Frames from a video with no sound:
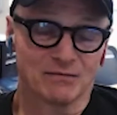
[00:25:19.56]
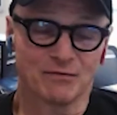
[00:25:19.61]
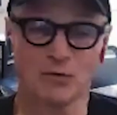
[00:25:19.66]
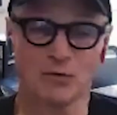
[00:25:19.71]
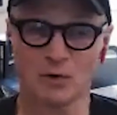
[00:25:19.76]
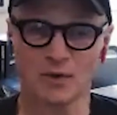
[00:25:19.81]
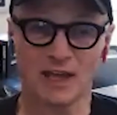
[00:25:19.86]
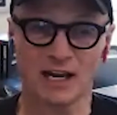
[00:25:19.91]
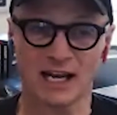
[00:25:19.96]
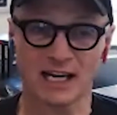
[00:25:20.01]

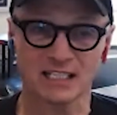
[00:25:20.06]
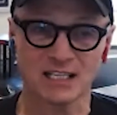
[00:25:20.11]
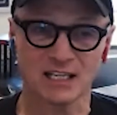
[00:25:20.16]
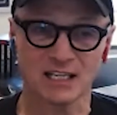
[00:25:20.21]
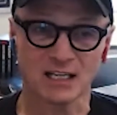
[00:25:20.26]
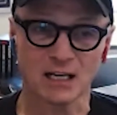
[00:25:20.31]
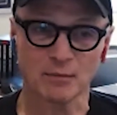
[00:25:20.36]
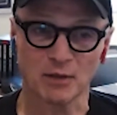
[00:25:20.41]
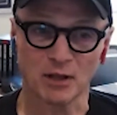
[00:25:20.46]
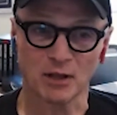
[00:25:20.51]
for that, I can say a
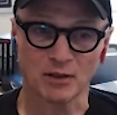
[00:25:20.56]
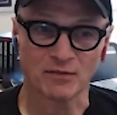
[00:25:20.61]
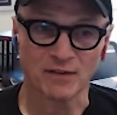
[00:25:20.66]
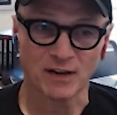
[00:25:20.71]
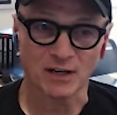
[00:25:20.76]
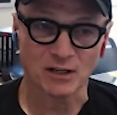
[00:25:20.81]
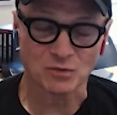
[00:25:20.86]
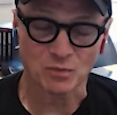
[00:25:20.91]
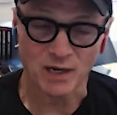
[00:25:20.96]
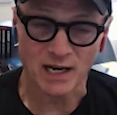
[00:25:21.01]
couple other
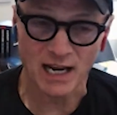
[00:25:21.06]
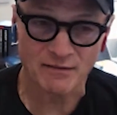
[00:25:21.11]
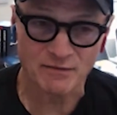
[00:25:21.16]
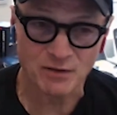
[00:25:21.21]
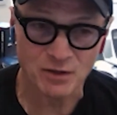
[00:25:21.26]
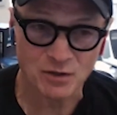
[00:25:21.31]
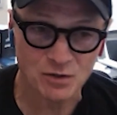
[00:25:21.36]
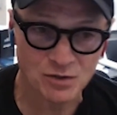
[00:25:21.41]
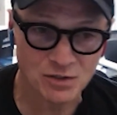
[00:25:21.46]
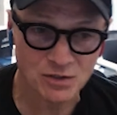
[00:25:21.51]
vendors we
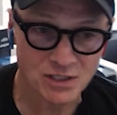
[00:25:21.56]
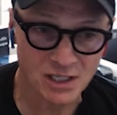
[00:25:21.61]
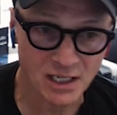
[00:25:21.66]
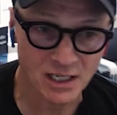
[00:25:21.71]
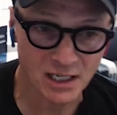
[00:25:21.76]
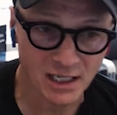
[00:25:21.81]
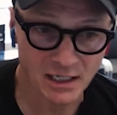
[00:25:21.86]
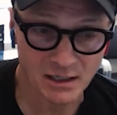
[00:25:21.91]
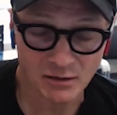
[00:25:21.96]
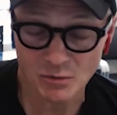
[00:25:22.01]
have used.
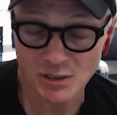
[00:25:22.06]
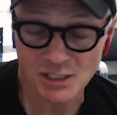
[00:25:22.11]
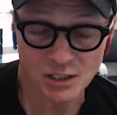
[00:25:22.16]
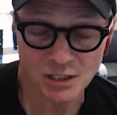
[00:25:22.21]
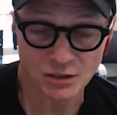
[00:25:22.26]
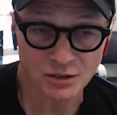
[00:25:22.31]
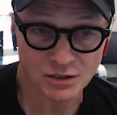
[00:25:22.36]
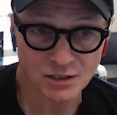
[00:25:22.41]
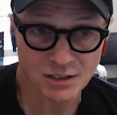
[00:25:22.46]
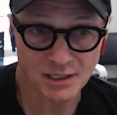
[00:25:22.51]
We
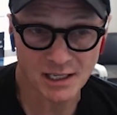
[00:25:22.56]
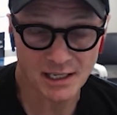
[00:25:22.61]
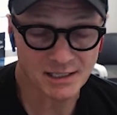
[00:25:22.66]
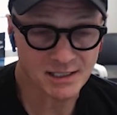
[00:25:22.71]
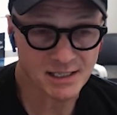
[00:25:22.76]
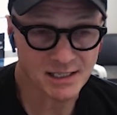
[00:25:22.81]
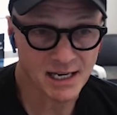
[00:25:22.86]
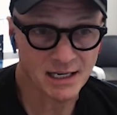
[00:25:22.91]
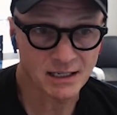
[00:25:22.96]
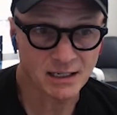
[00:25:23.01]
still, to this
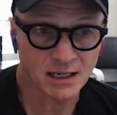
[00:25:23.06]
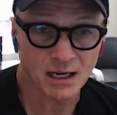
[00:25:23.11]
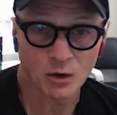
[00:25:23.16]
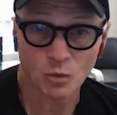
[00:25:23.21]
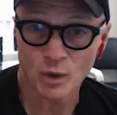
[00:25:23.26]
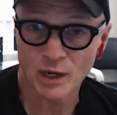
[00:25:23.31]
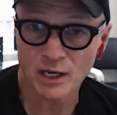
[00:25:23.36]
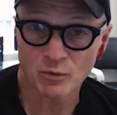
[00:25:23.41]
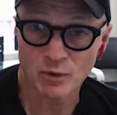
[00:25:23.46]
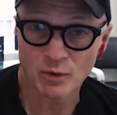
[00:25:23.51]
day,
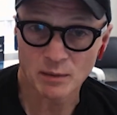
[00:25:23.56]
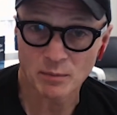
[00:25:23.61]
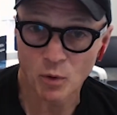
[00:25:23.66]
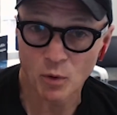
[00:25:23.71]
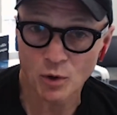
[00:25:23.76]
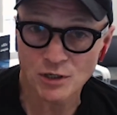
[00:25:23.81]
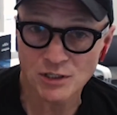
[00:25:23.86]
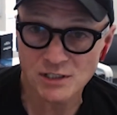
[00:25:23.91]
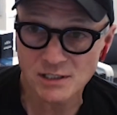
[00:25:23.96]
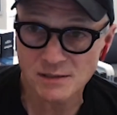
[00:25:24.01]
Wicked
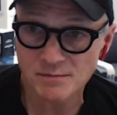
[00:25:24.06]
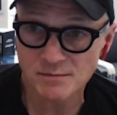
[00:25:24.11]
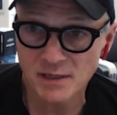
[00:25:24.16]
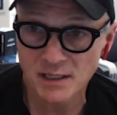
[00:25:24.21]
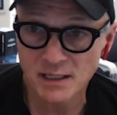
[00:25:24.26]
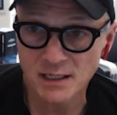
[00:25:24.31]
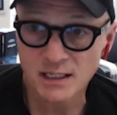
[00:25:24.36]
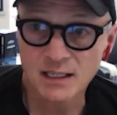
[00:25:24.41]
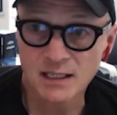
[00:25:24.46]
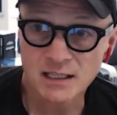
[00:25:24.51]
Reports.
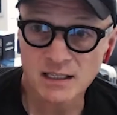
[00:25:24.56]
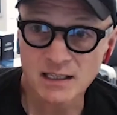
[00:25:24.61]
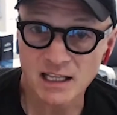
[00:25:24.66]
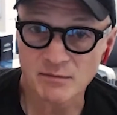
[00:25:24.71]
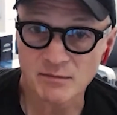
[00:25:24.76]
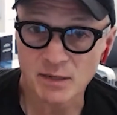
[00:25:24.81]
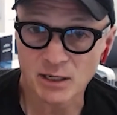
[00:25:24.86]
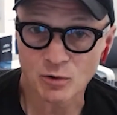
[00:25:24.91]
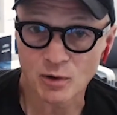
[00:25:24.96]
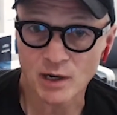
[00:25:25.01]

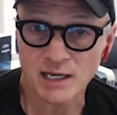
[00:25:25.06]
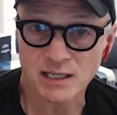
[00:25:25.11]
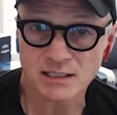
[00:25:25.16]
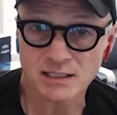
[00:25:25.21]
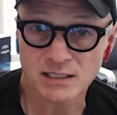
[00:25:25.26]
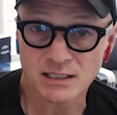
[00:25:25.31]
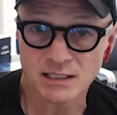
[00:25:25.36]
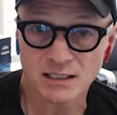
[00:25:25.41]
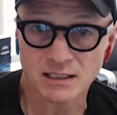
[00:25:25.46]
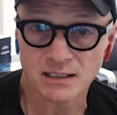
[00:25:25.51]
They've been great
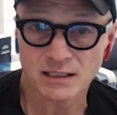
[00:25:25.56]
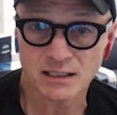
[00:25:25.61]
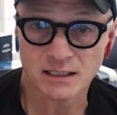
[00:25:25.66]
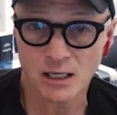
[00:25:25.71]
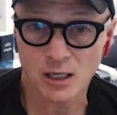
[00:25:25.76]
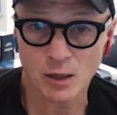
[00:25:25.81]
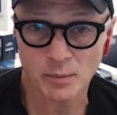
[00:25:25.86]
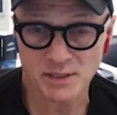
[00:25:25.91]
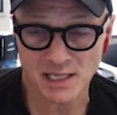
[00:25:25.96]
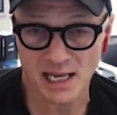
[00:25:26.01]
to
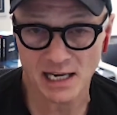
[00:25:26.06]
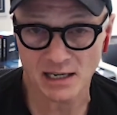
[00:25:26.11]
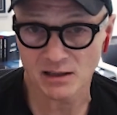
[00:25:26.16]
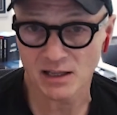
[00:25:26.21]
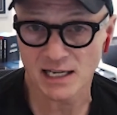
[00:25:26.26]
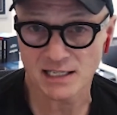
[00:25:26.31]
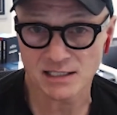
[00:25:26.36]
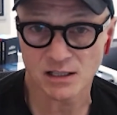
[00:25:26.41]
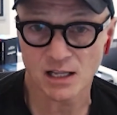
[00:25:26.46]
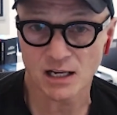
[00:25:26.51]
help us
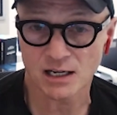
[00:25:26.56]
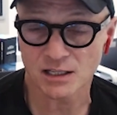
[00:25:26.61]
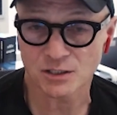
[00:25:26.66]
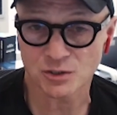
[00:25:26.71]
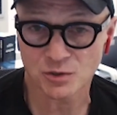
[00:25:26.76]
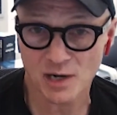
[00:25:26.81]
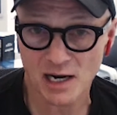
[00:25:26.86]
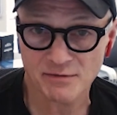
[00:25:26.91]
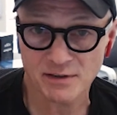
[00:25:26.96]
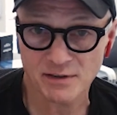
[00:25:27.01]
analyze a lot of the
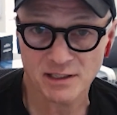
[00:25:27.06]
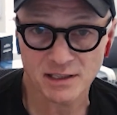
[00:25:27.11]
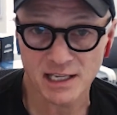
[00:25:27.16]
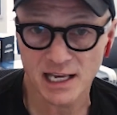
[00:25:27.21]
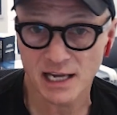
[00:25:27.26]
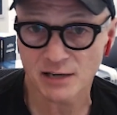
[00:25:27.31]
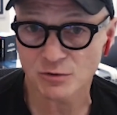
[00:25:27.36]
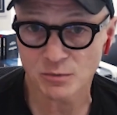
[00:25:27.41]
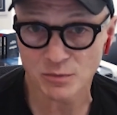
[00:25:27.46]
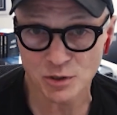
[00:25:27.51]
traffic and the
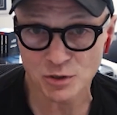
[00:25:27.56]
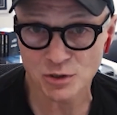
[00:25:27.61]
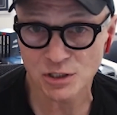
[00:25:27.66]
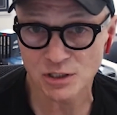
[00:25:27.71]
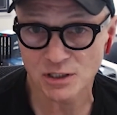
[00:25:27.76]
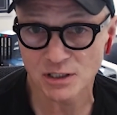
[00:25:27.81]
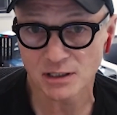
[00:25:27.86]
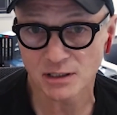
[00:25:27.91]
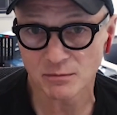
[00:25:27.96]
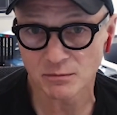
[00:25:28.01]

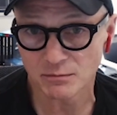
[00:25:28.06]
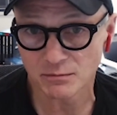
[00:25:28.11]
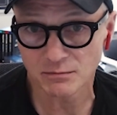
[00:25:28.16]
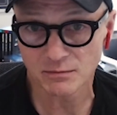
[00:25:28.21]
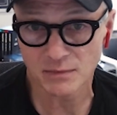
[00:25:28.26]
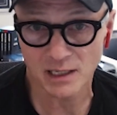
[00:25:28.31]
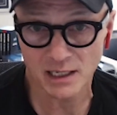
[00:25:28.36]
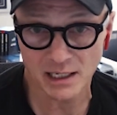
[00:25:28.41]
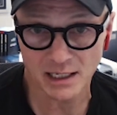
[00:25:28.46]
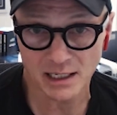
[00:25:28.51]
attribution
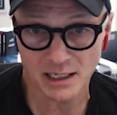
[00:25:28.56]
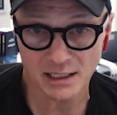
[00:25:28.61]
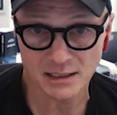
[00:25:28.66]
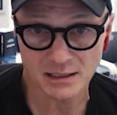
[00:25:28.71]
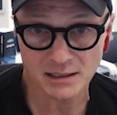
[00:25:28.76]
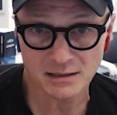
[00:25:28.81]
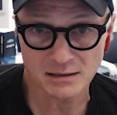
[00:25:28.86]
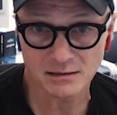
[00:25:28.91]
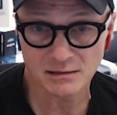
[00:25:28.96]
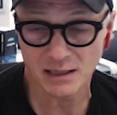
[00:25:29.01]
and
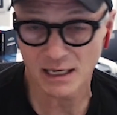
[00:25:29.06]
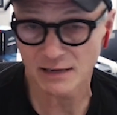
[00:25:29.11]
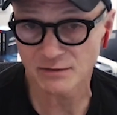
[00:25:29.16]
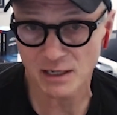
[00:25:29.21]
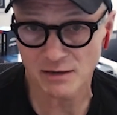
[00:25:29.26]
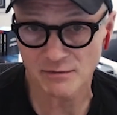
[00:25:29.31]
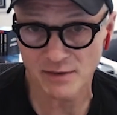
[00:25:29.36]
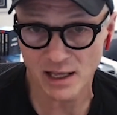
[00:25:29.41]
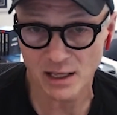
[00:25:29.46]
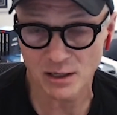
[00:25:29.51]

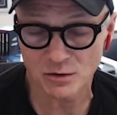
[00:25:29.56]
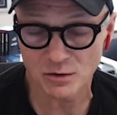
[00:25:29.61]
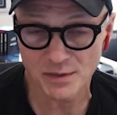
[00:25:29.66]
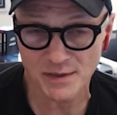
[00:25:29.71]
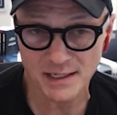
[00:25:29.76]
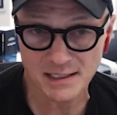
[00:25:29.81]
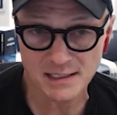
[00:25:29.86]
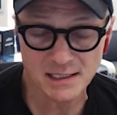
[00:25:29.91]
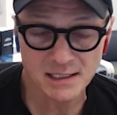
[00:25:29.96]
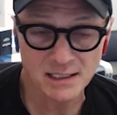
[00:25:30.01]
lifetime value of
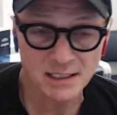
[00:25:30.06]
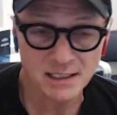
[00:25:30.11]
things.